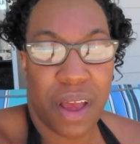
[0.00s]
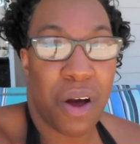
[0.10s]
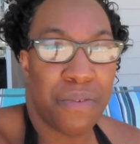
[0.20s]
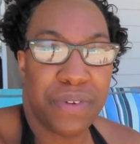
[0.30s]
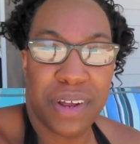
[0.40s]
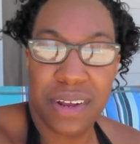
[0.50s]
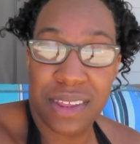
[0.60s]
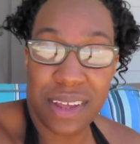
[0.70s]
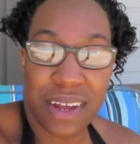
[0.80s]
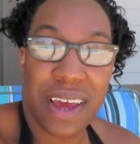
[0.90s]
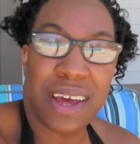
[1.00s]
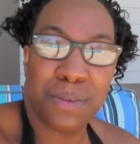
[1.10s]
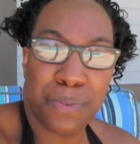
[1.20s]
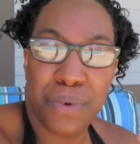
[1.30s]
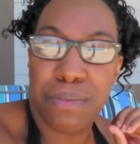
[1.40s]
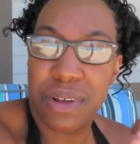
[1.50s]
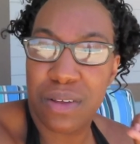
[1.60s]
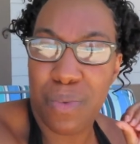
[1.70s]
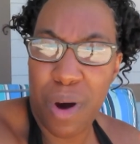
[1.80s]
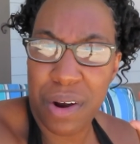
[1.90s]
hopefully the sun has warmed
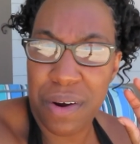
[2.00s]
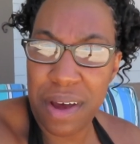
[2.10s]
this water